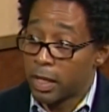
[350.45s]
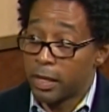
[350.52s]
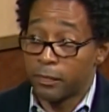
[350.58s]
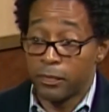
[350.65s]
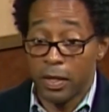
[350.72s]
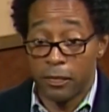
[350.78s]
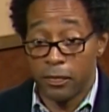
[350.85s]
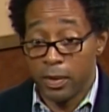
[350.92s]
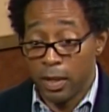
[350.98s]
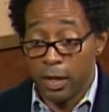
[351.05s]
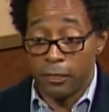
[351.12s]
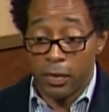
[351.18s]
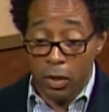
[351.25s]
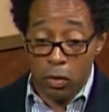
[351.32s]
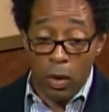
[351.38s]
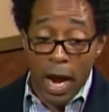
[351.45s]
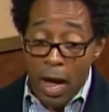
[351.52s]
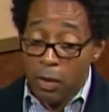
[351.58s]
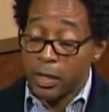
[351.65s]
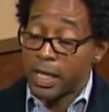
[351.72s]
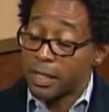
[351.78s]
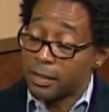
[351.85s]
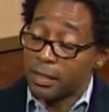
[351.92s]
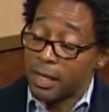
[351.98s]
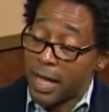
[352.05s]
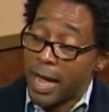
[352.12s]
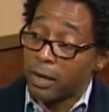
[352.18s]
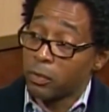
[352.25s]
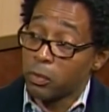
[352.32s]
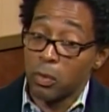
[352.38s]
if the crowd gets to
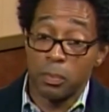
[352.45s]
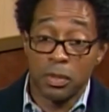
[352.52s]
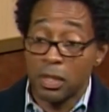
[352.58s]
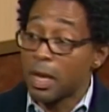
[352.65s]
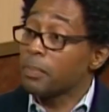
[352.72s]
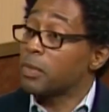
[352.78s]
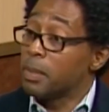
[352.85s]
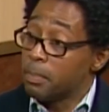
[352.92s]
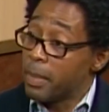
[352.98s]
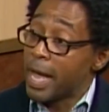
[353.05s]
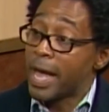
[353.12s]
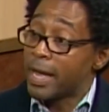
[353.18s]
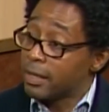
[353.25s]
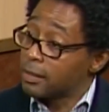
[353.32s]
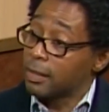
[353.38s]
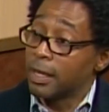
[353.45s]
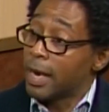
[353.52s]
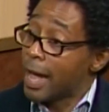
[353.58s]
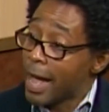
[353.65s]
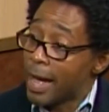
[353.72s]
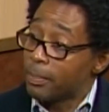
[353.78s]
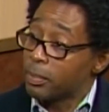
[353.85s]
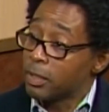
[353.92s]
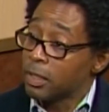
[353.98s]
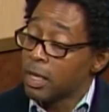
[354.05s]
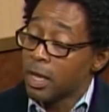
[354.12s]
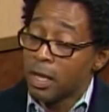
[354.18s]
that group, something bad is going to happen.